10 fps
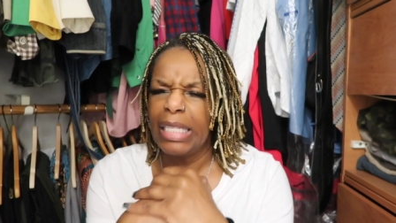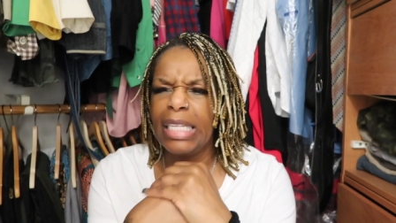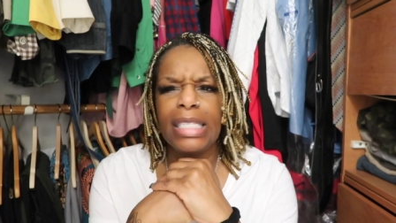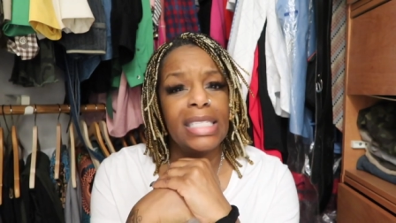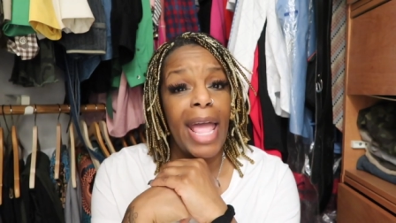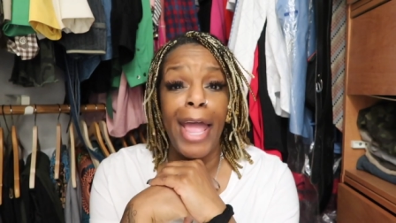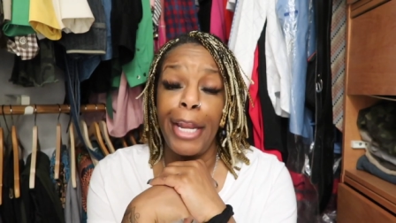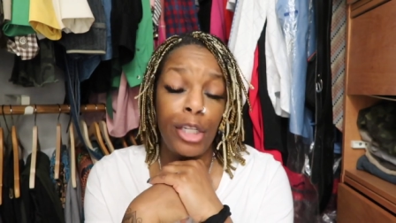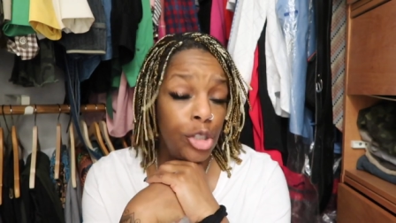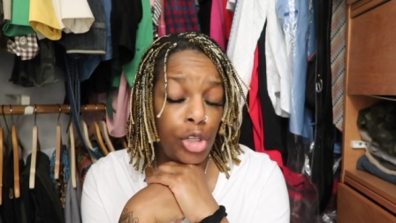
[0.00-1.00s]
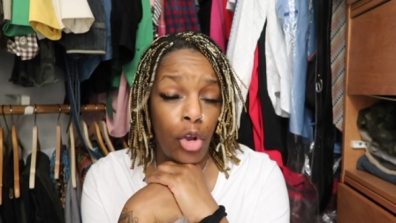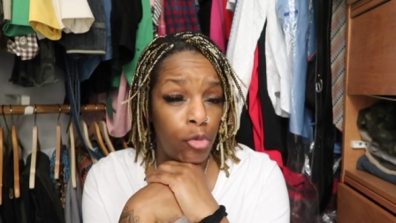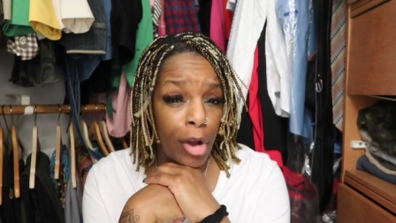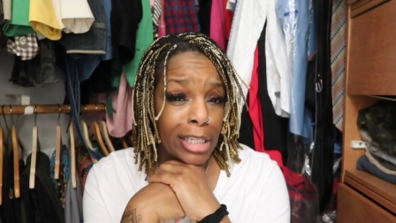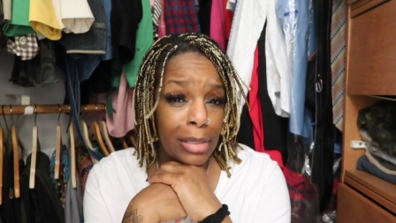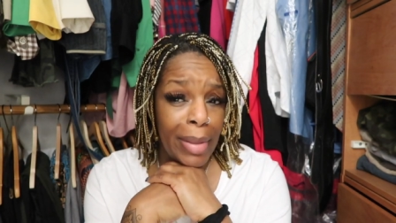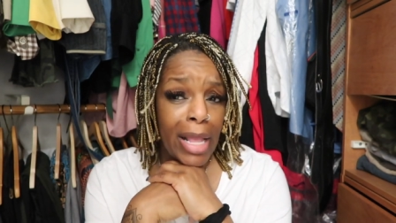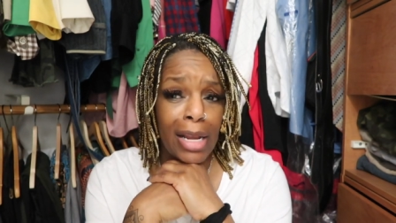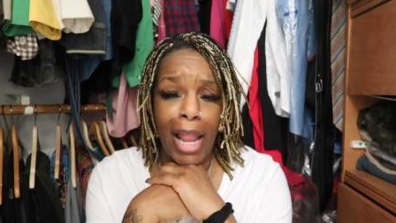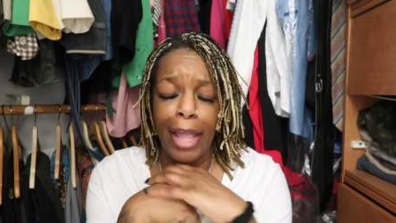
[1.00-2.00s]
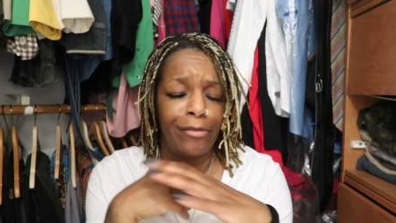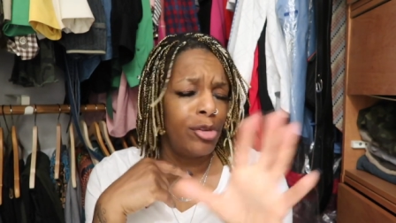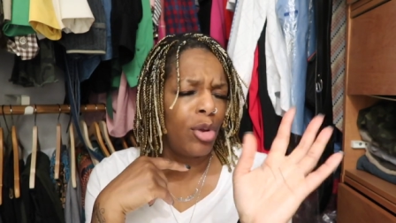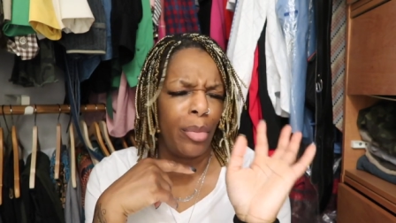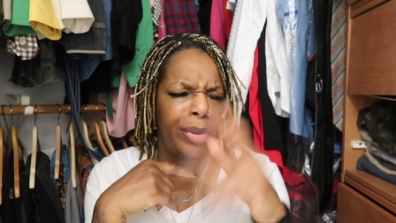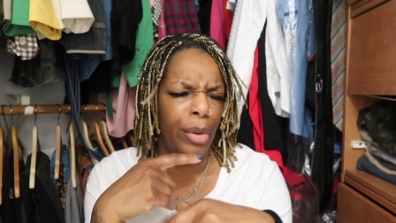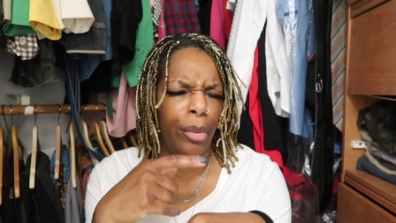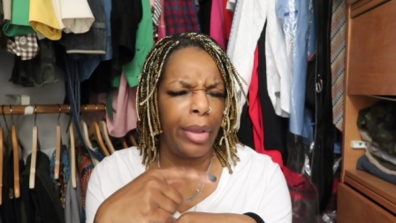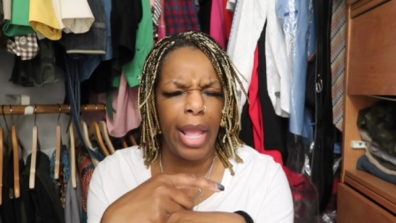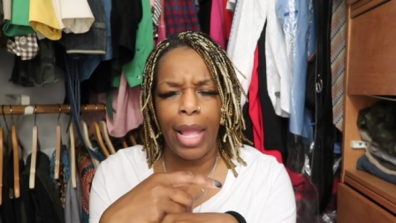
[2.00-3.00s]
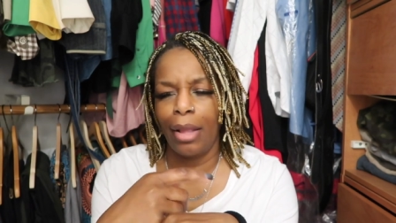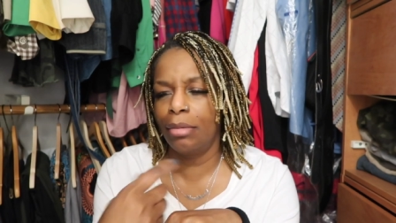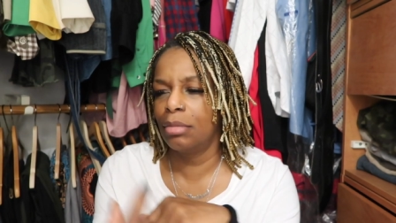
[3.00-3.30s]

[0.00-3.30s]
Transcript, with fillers: this is adding to your resume of life. You're going to be okay.